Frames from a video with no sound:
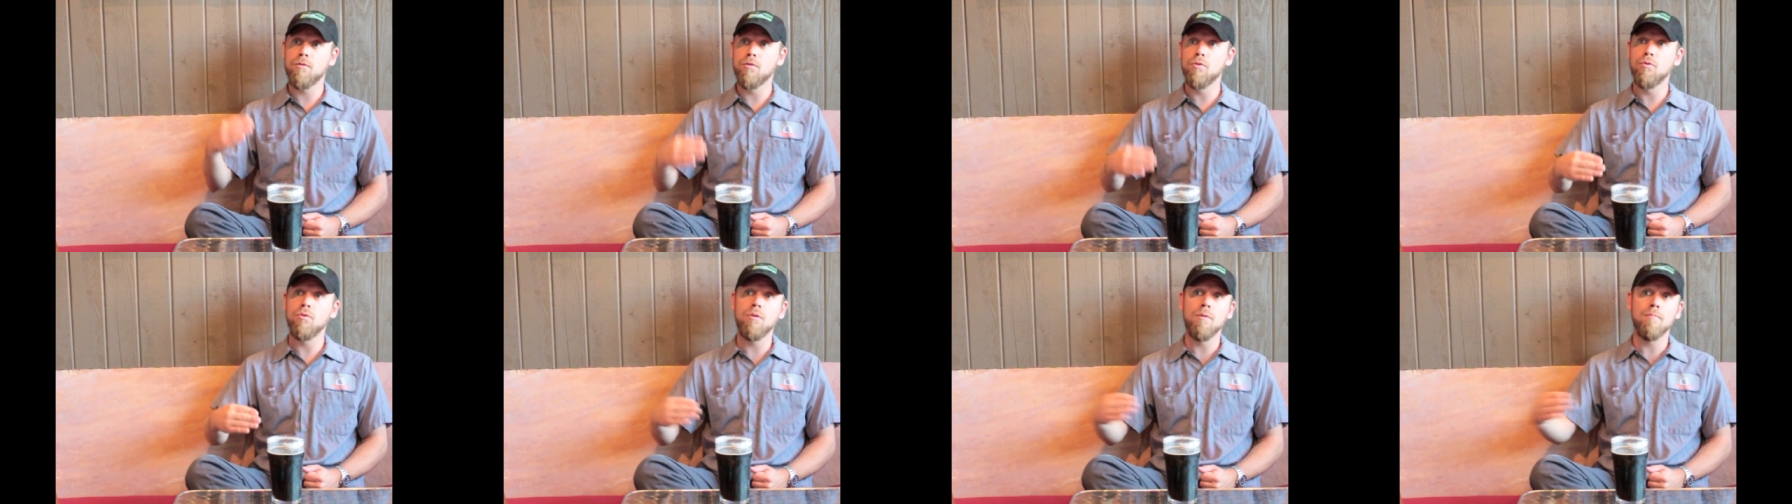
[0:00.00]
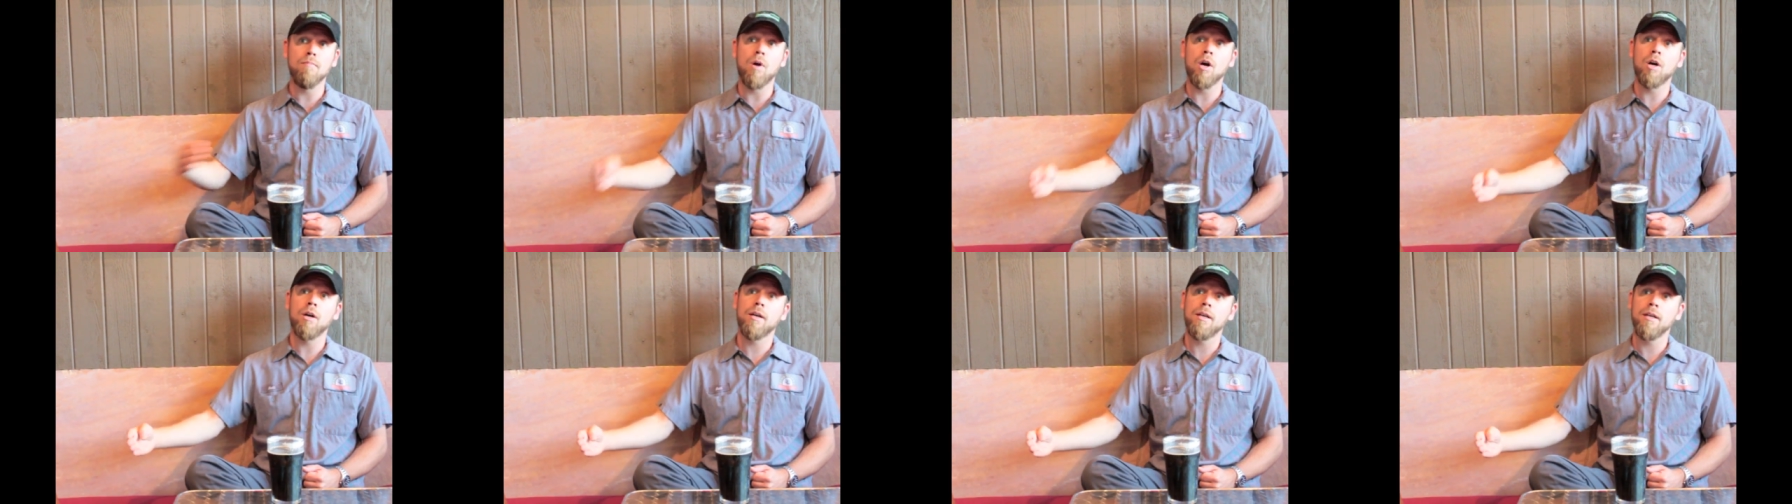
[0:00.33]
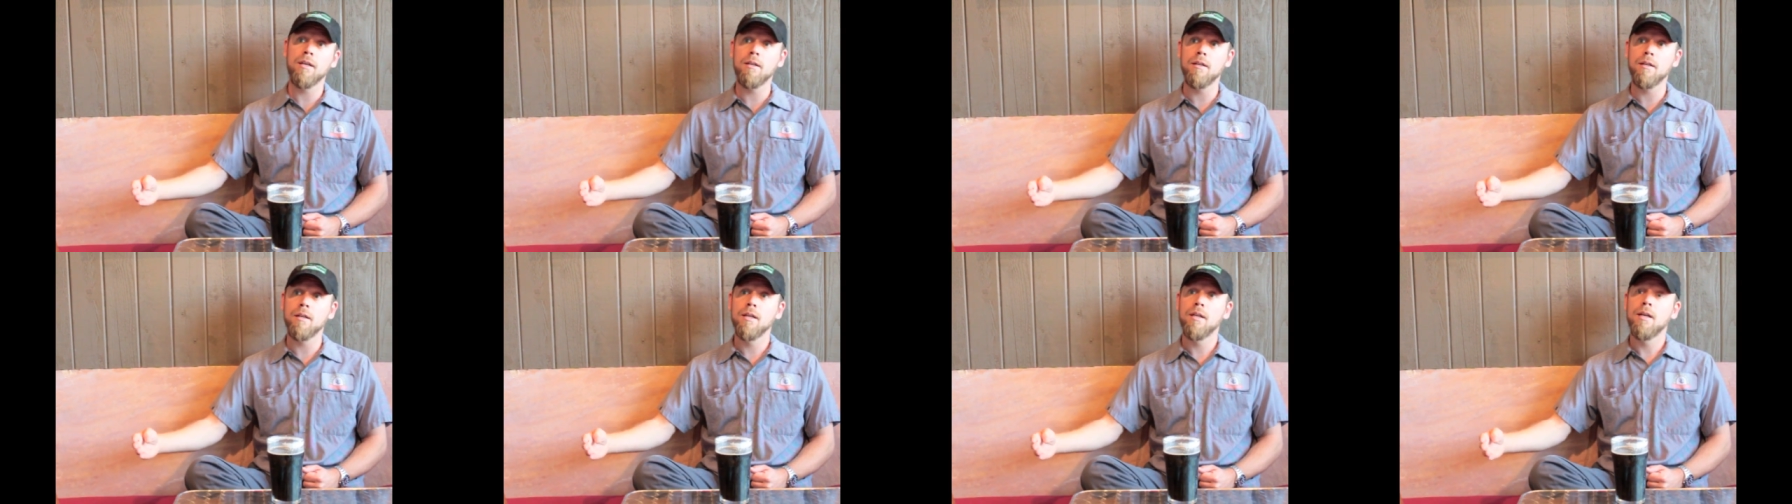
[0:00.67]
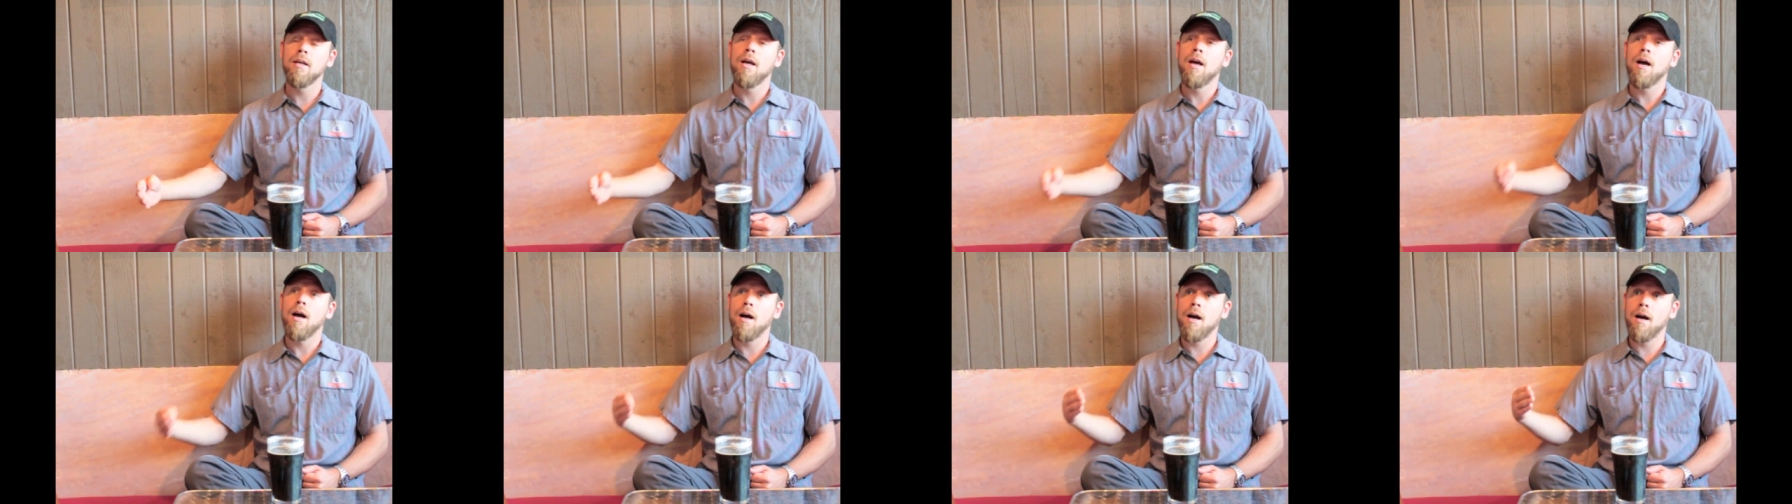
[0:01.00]
the market
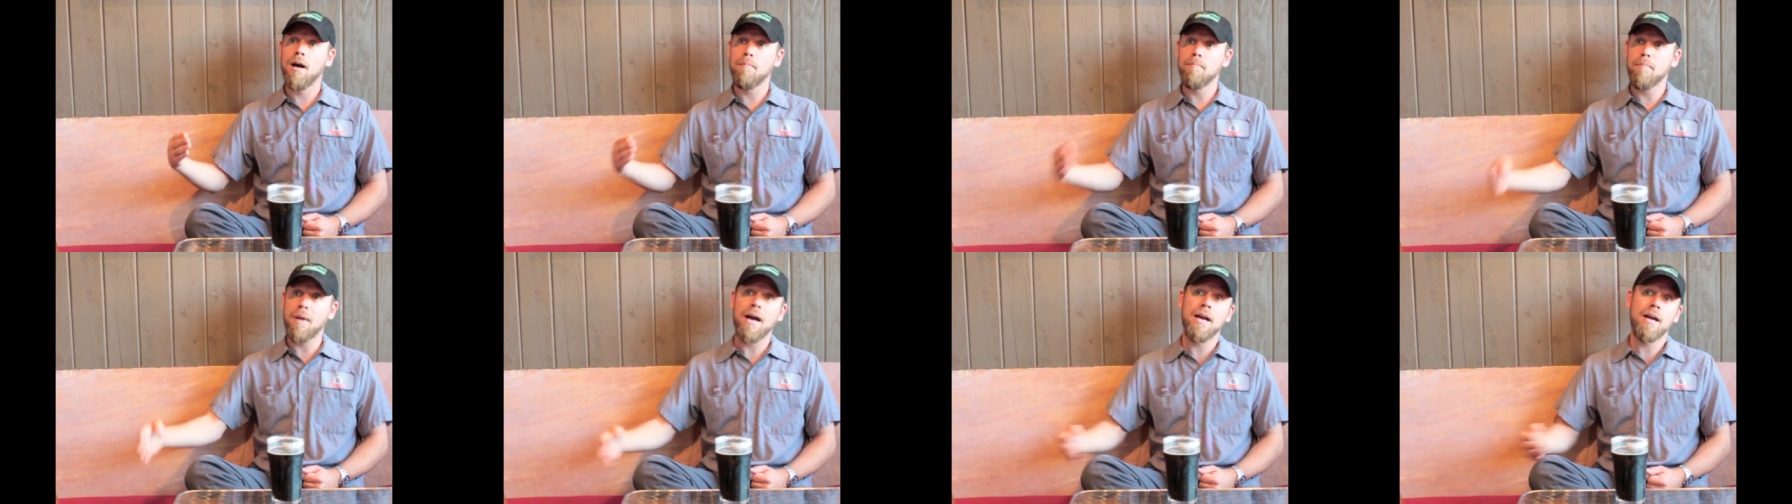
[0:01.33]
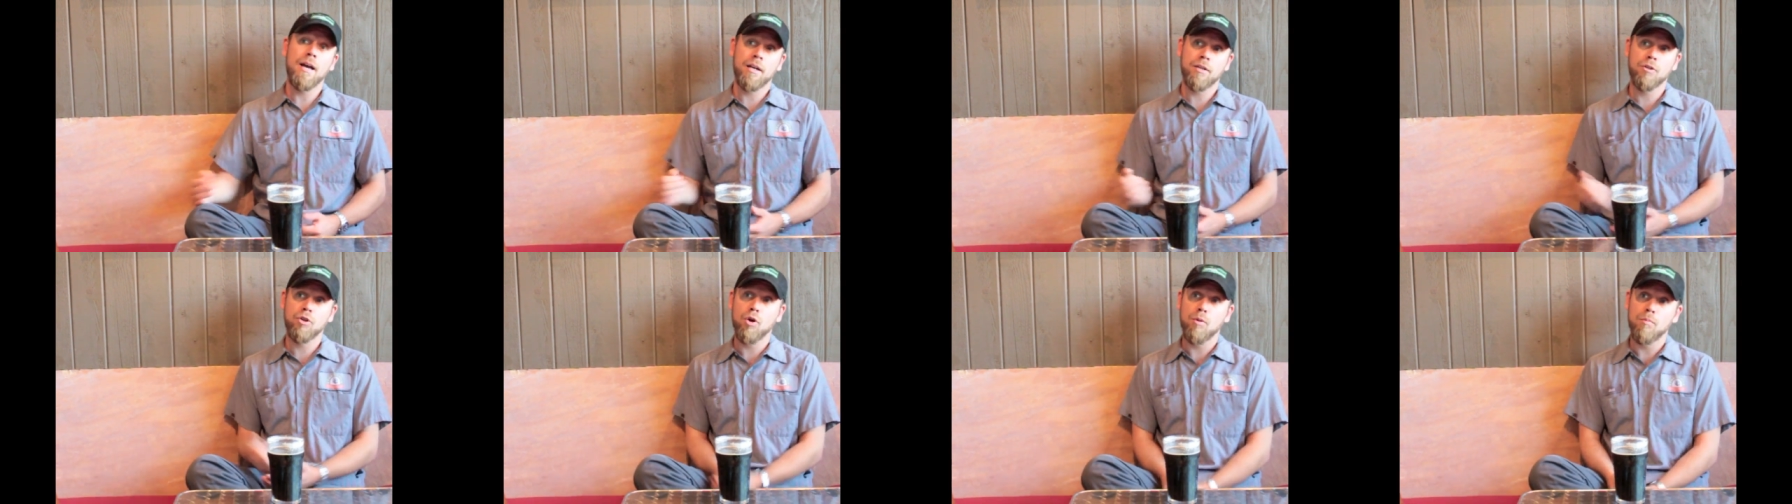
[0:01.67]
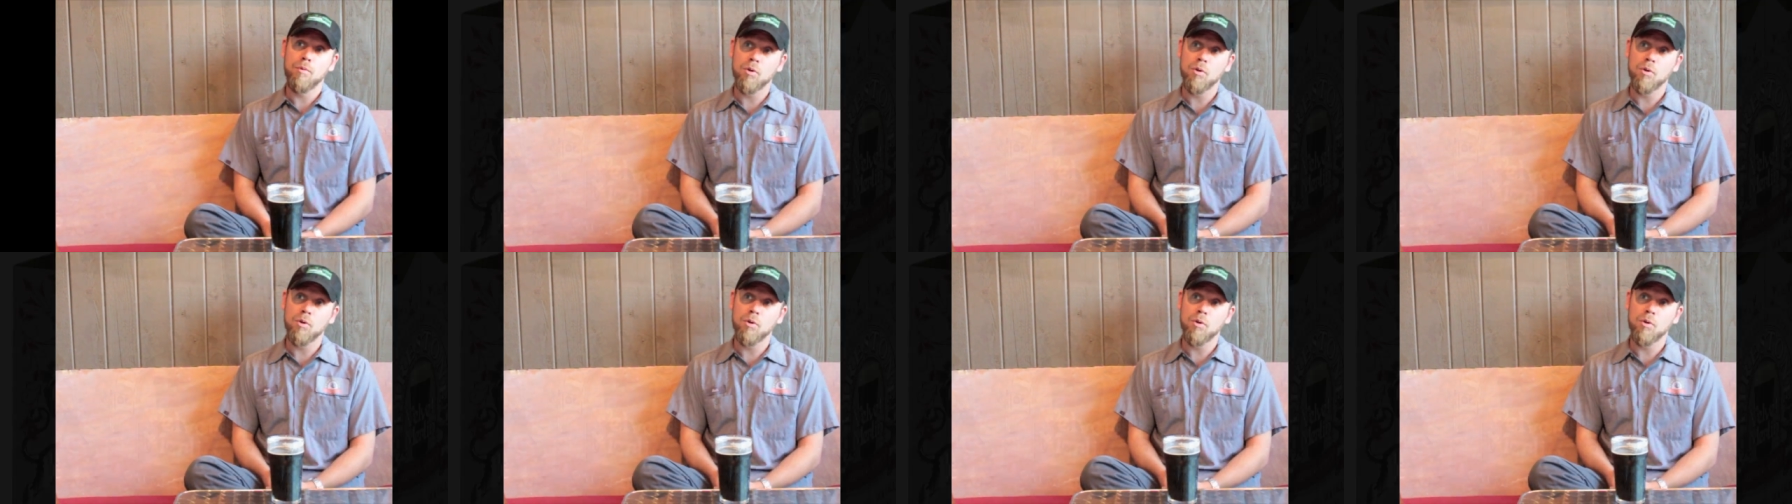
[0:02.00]
uh, by October